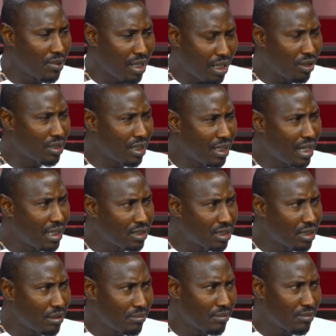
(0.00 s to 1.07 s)
along the line,
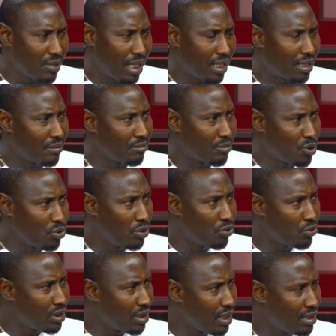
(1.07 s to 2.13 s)
like between
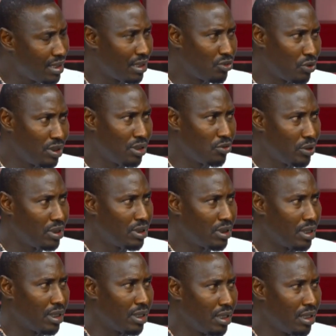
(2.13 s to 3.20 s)
2018 and
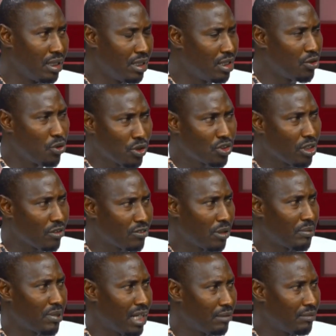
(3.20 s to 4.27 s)
2020, he goes off
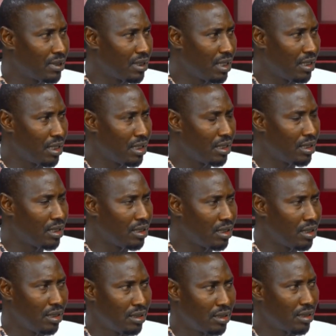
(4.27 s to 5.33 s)
sometimes, and then
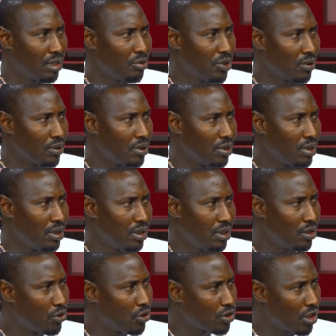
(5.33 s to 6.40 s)
he's stable.
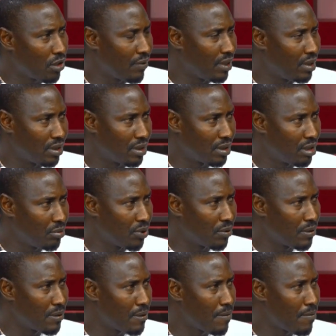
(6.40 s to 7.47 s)
He goes off and he's stable.
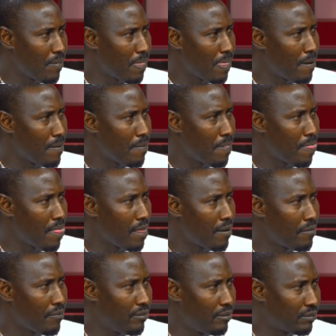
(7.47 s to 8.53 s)
Explain that portion. Are
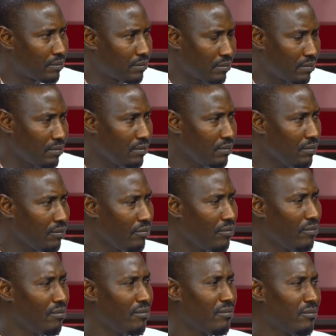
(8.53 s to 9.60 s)
you therefore
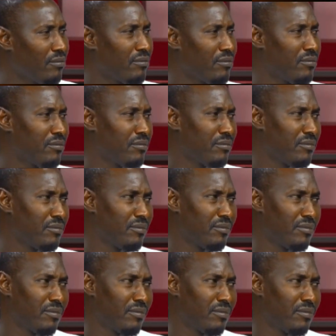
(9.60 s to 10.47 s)
suggesting that he fell